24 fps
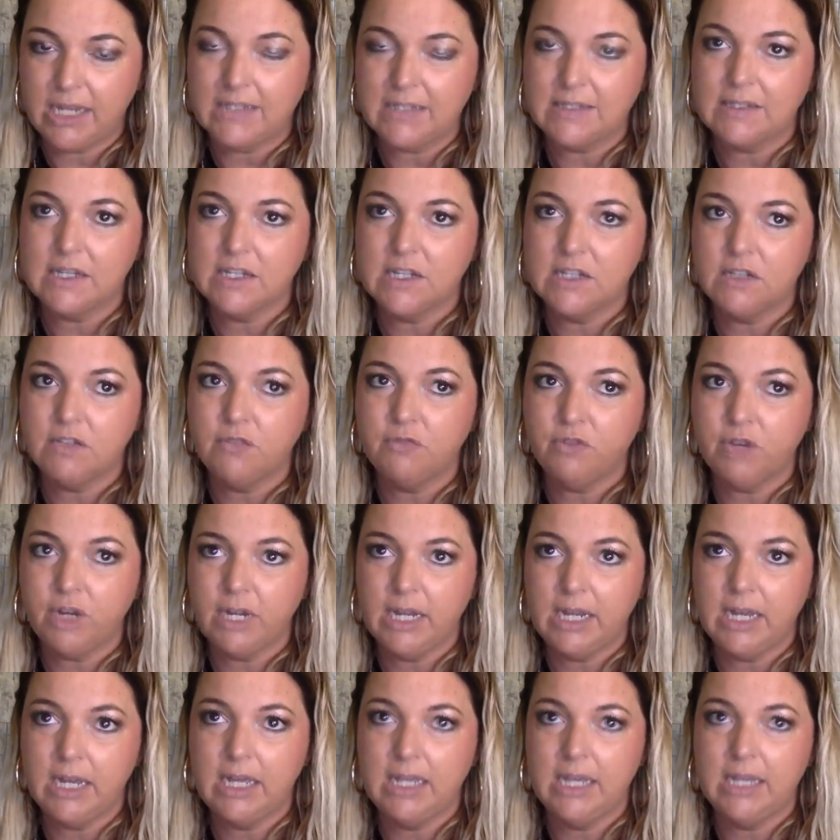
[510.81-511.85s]

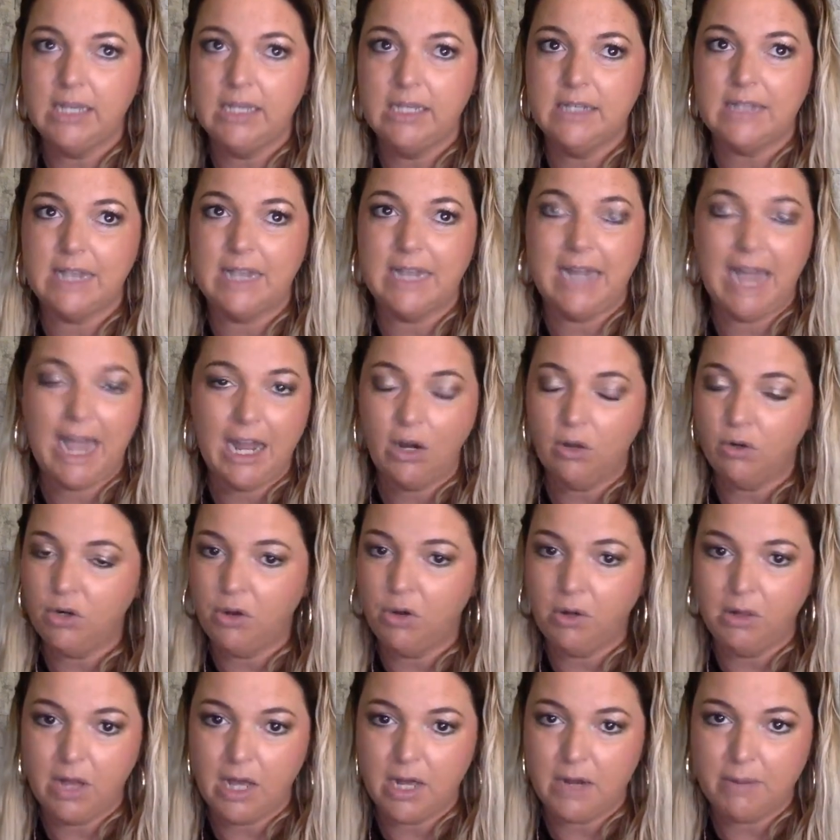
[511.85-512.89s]
Schizophrenia is, and I don't know a
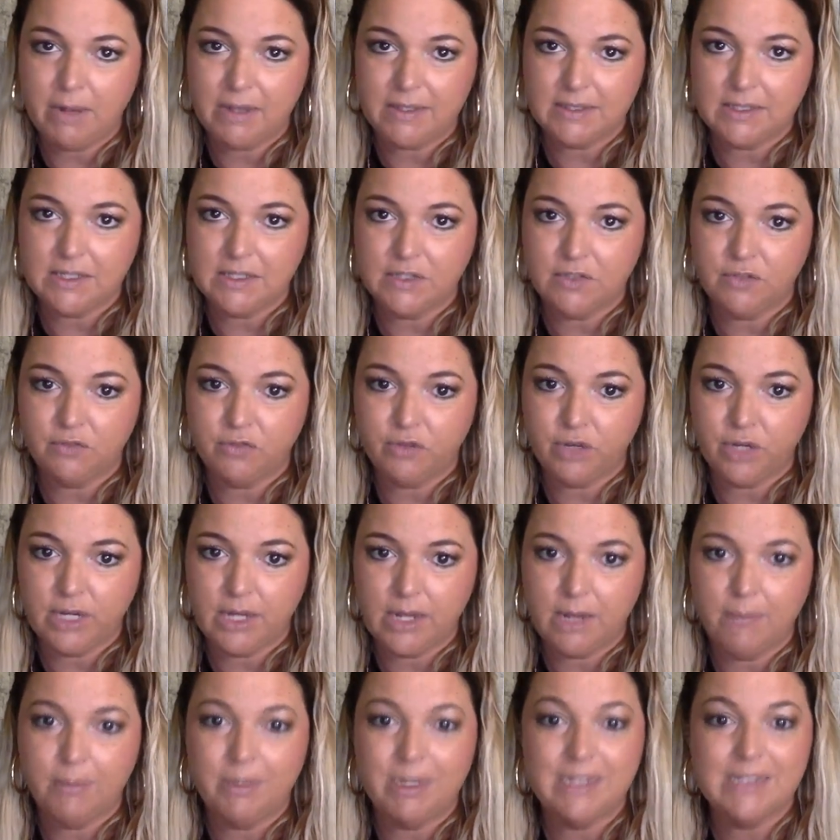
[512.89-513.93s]
lot about
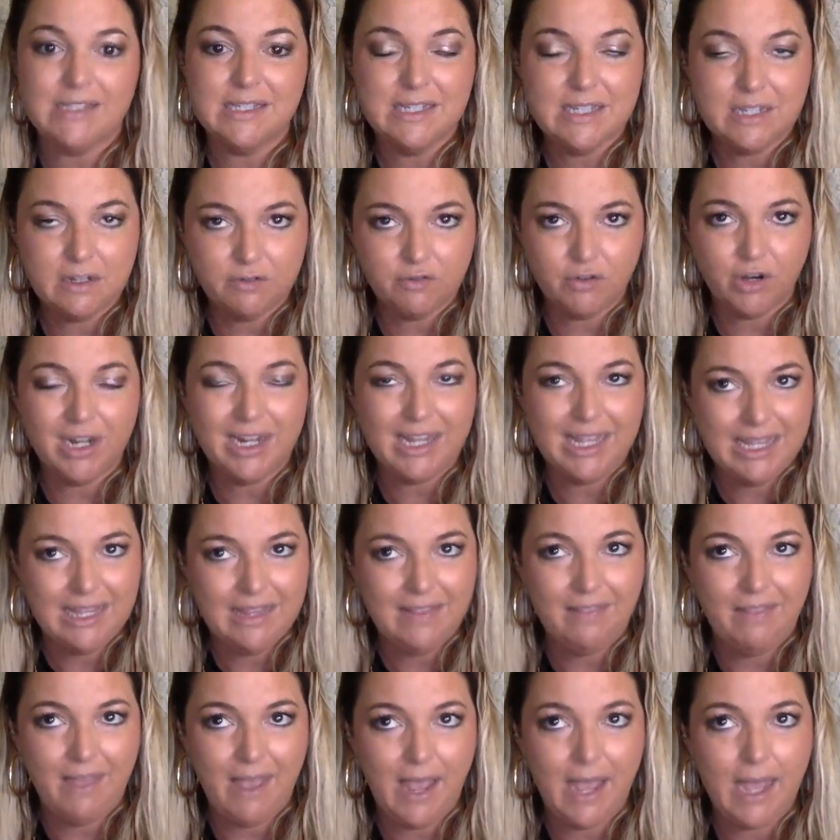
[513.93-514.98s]
schizophrenia, but it's different in
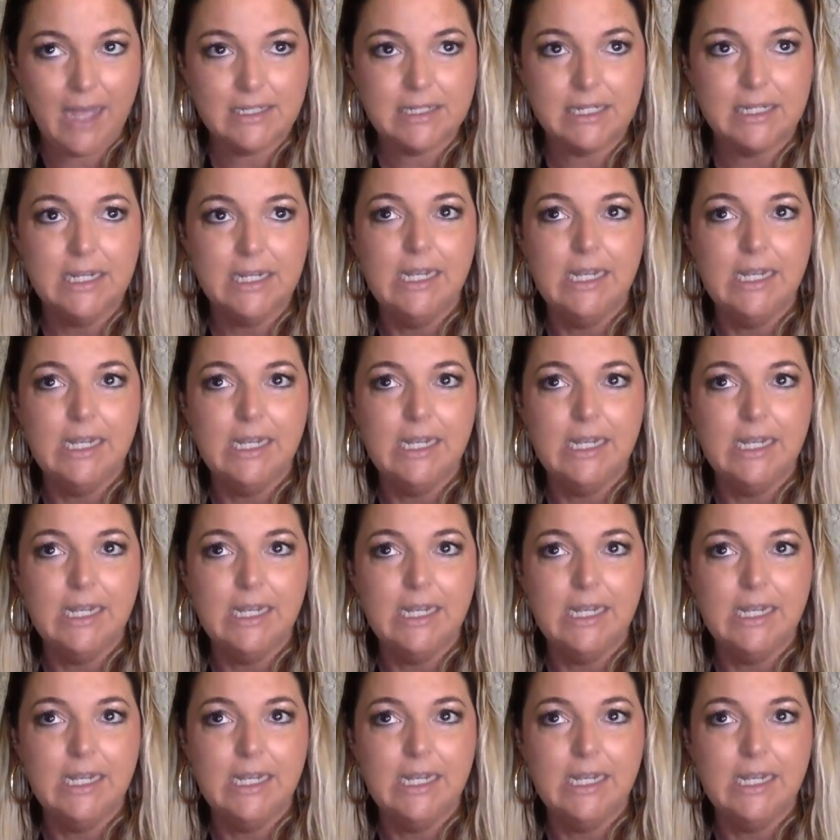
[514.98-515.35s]
that